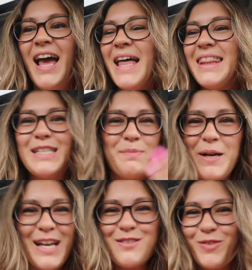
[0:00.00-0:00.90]
Uh, this book
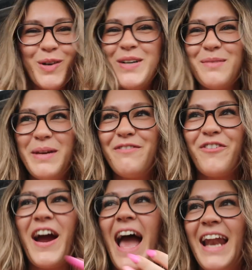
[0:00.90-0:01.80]
has ruined me
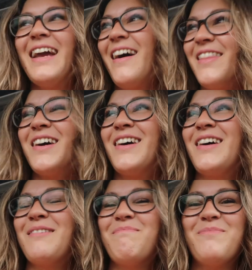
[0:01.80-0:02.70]
for any
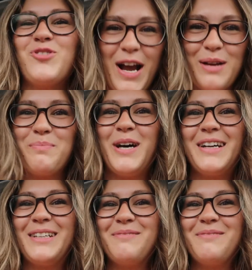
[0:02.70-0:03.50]
other dragon book.